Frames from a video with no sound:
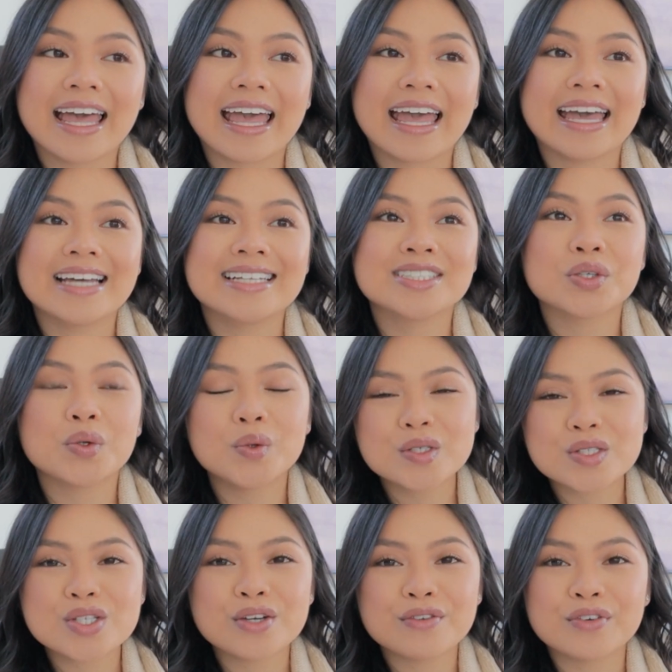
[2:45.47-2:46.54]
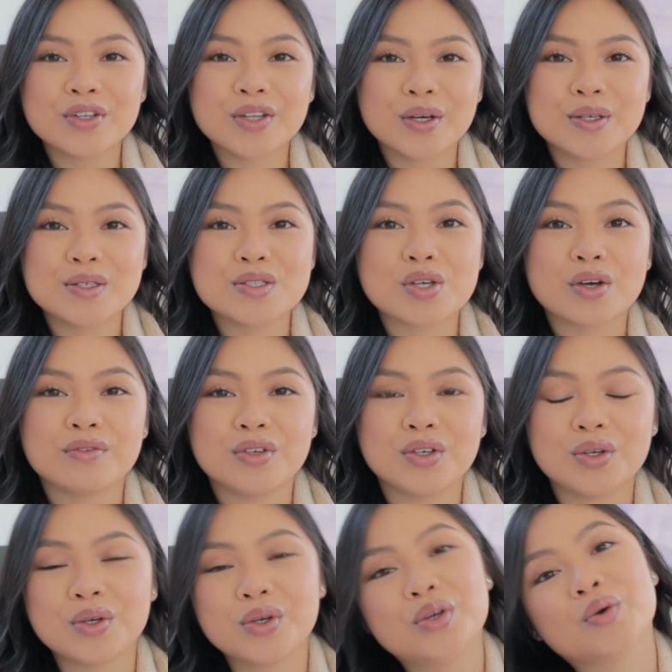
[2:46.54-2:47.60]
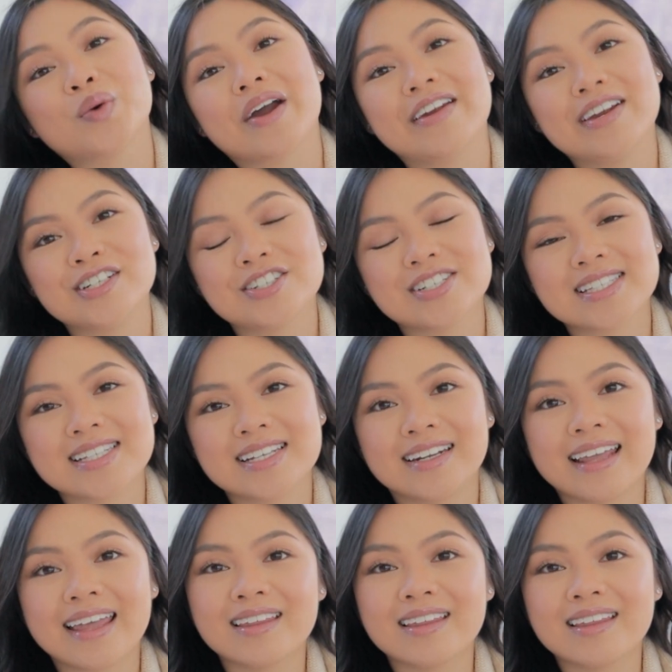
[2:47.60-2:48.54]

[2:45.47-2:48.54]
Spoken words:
and also for those of you who are interested